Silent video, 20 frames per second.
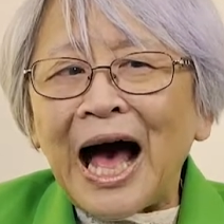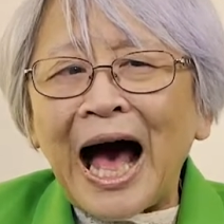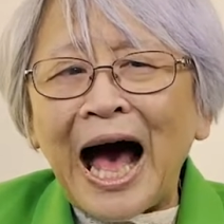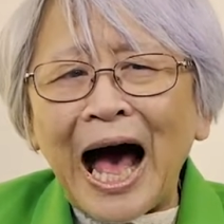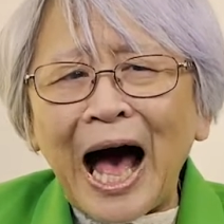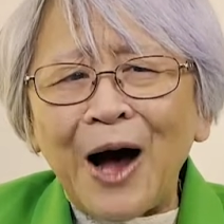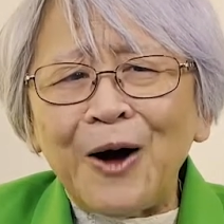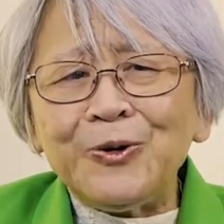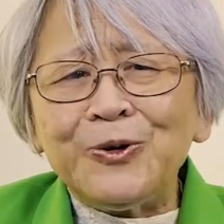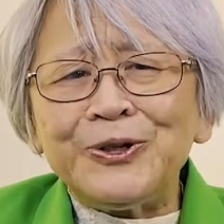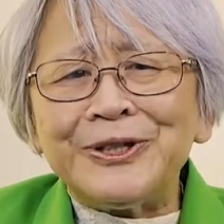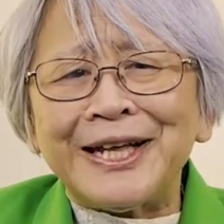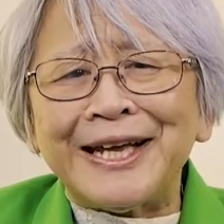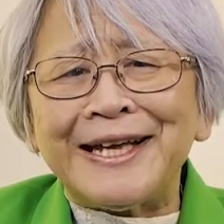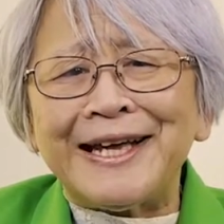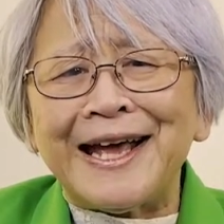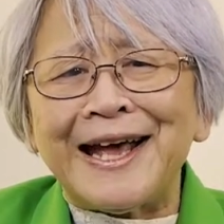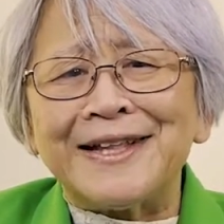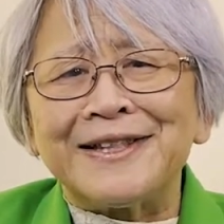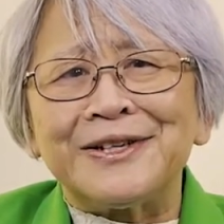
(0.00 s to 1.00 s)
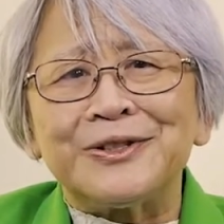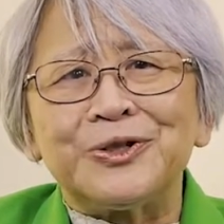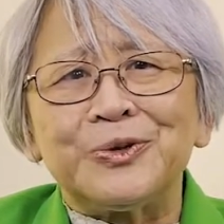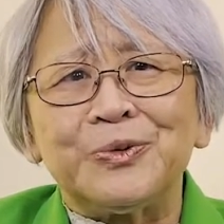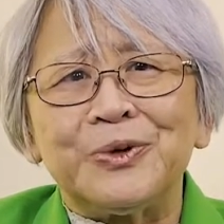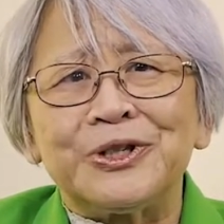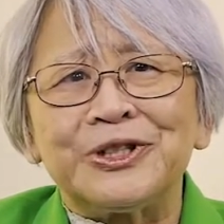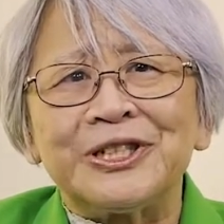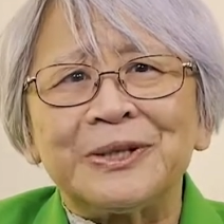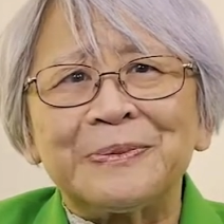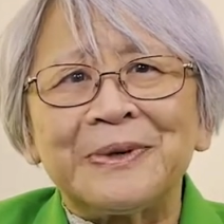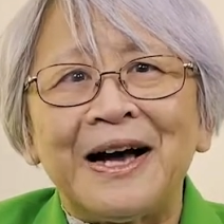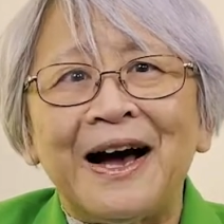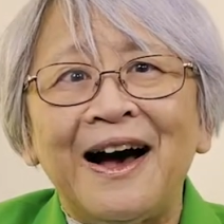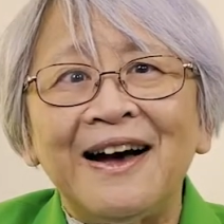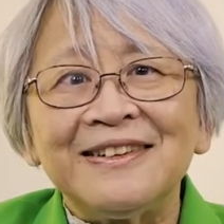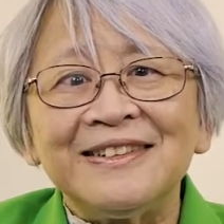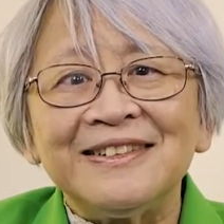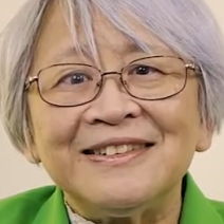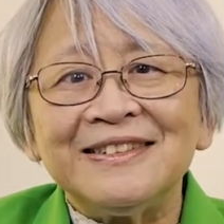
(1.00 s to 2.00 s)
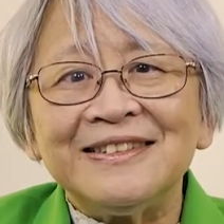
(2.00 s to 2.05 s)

How do they gather to worship God?